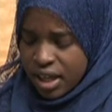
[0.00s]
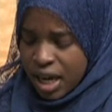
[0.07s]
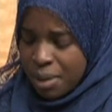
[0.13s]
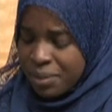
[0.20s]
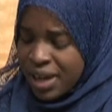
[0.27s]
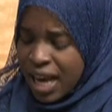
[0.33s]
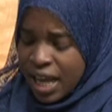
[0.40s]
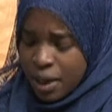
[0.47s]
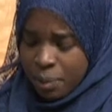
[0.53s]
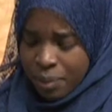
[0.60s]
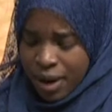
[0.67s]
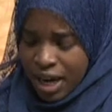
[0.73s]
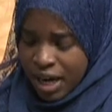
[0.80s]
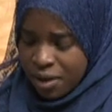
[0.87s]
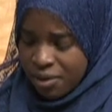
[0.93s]
I'm not a
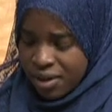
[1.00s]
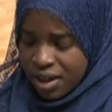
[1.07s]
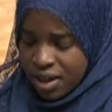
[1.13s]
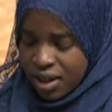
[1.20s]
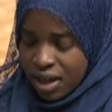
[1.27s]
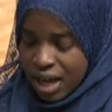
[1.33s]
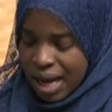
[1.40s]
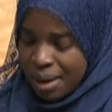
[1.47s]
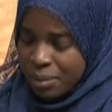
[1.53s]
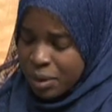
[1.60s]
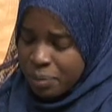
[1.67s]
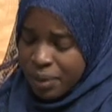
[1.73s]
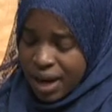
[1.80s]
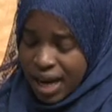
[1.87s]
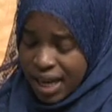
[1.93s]
pirate. I'm a
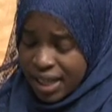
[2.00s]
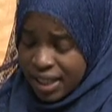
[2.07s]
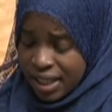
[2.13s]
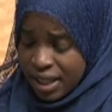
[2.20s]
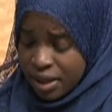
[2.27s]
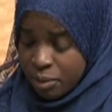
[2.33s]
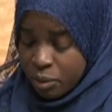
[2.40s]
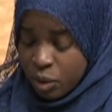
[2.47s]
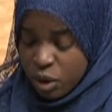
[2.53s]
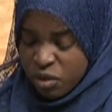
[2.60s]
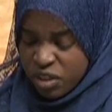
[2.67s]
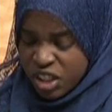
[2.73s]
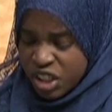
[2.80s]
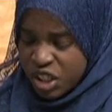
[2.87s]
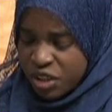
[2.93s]
pilot,
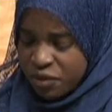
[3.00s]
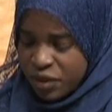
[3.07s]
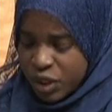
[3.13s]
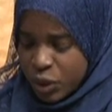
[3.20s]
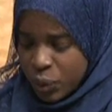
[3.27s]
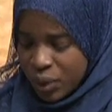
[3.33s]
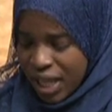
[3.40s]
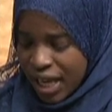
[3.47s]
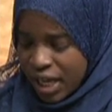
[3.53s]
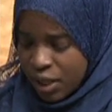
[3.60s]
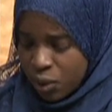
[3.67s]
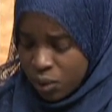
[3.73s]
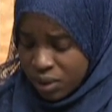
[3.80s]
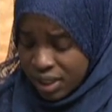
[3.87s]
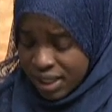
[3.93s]
privileged individual
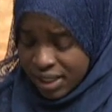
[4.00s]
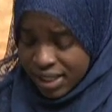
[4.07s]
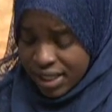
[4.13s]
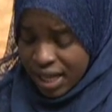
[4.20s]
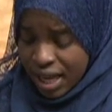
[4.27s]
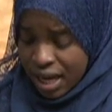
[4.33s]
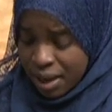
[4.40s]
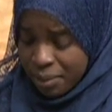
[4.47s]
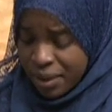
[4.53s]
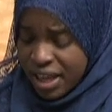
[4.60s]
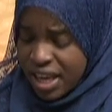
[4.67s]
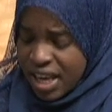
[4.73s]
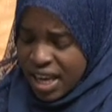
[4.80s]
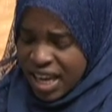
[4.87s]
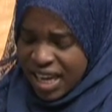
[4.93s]
lacking only in time,
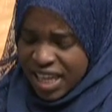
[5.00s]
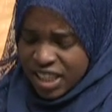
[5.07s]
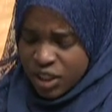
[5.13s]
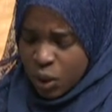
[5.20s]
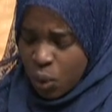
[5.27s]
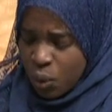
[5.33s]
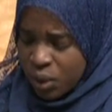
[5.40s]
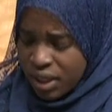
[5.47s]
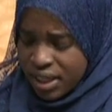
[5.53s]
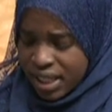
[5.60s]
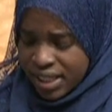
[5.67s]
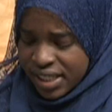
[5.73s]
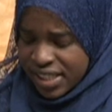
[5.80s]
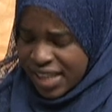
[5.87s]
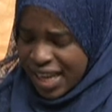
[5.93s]
and that's the only
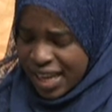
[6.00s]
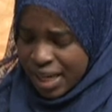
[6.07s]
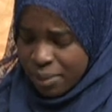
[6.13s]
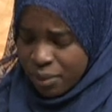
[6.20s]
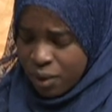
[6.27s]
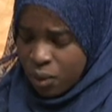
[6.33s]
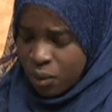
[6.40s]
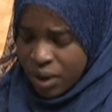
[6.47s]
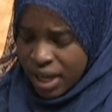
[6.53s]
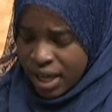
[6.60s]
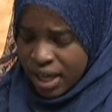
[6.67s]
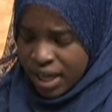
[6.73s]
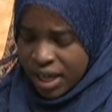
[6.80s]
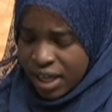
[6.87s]
thing standing in my way.